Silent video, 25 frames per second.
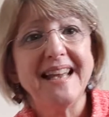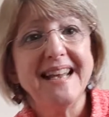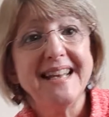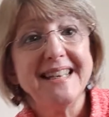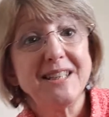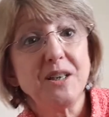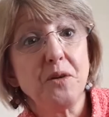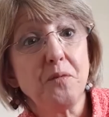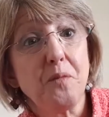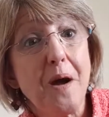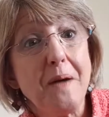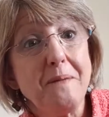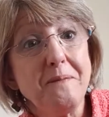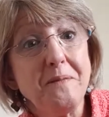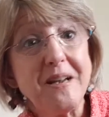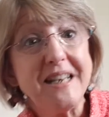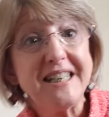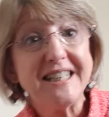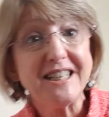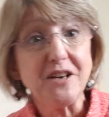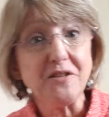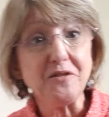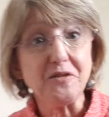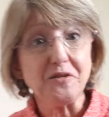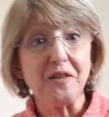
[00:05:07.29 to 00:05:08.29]
So when we
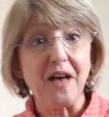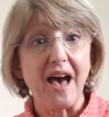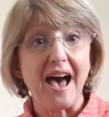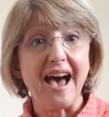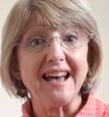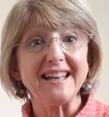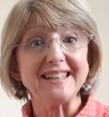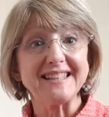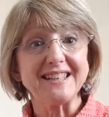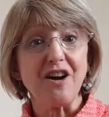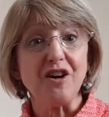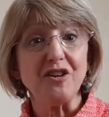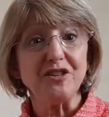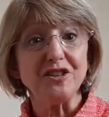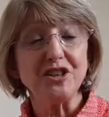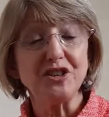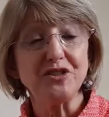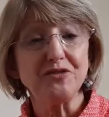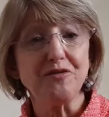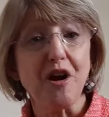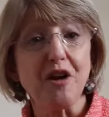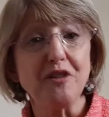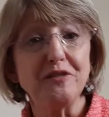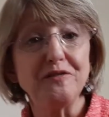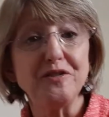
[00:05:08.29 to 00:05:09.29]
do that on
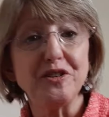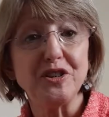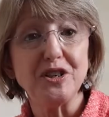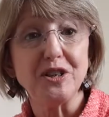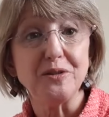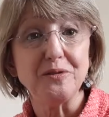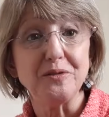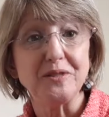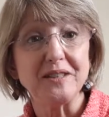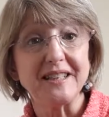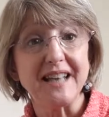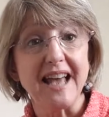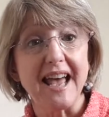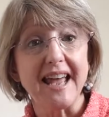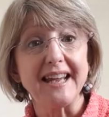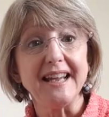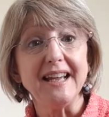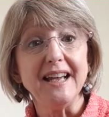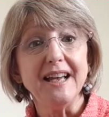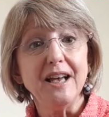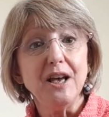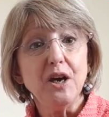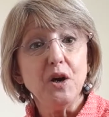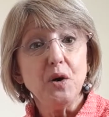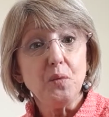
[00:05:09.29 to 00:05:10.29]
Shrove Tuesday,
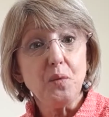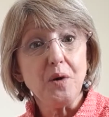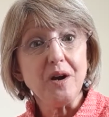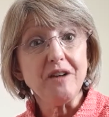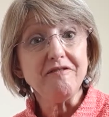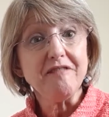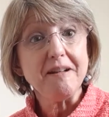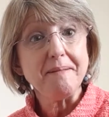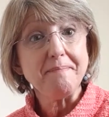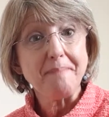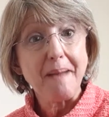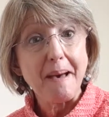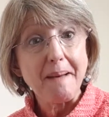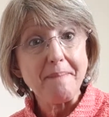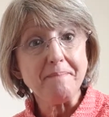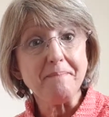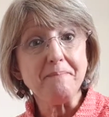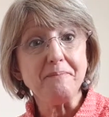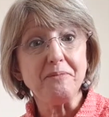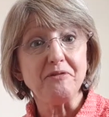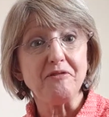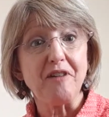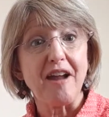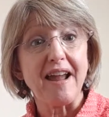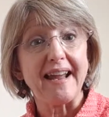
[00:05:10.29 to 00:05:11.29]
we're
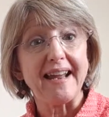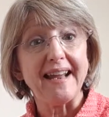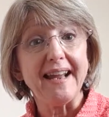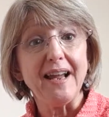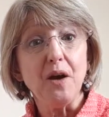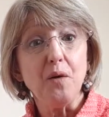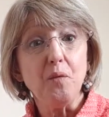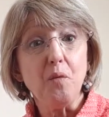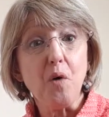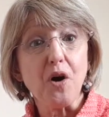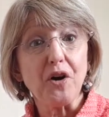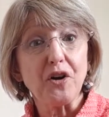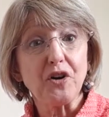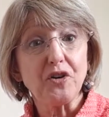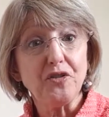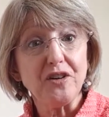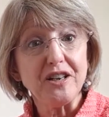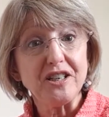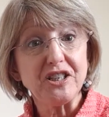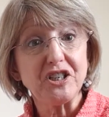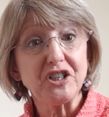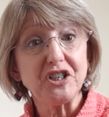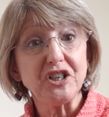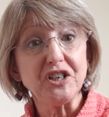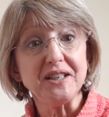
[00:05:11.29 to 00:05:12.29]
remembering what
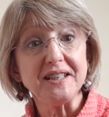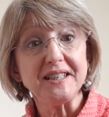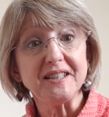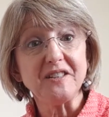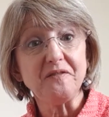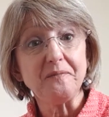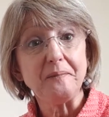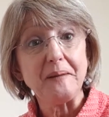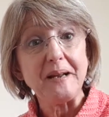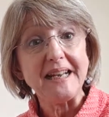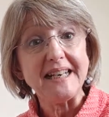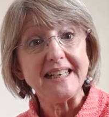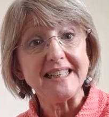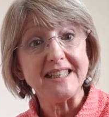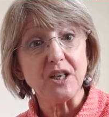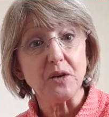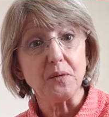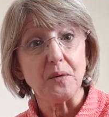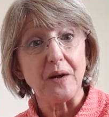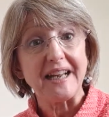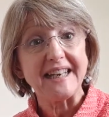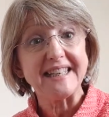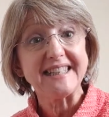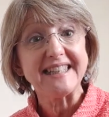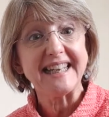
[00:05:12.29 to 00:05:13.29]
Christians have been
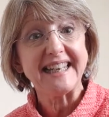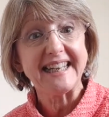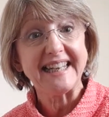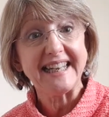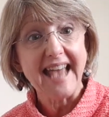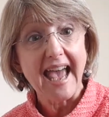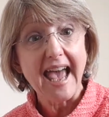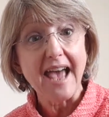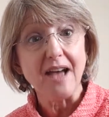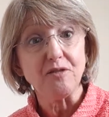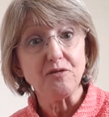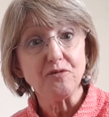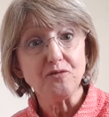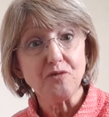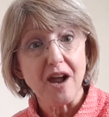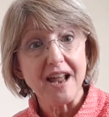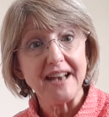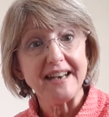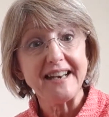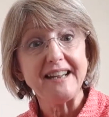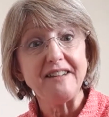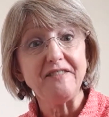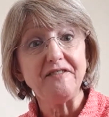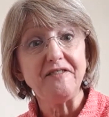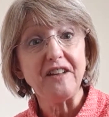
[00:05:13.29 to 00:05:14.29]
doing to get
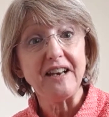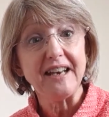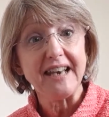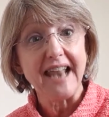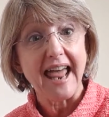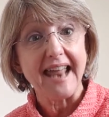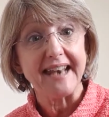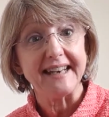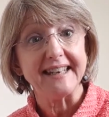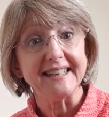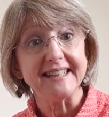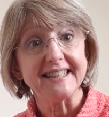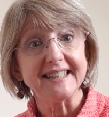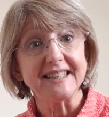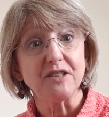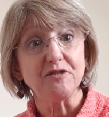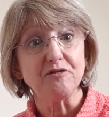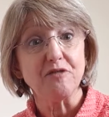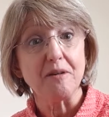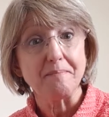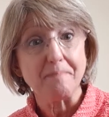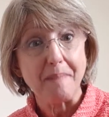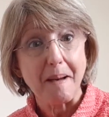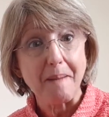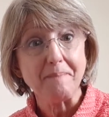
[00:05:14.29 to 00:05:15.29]
ready for Lent and
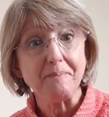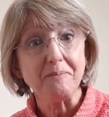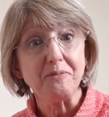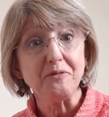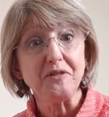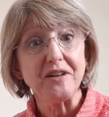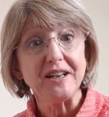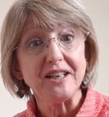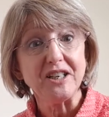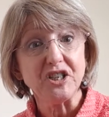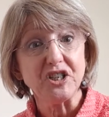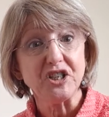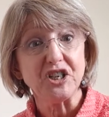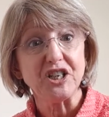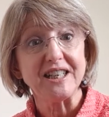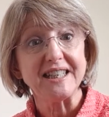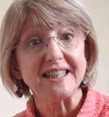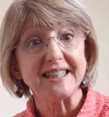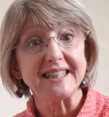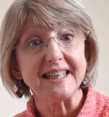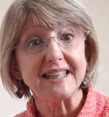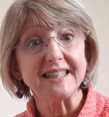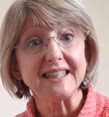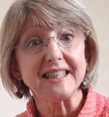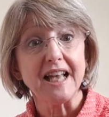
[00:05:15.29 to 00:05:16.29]
remembering
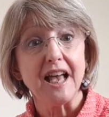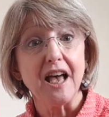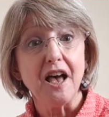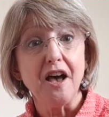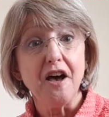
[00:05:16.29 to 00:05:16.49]
Jesus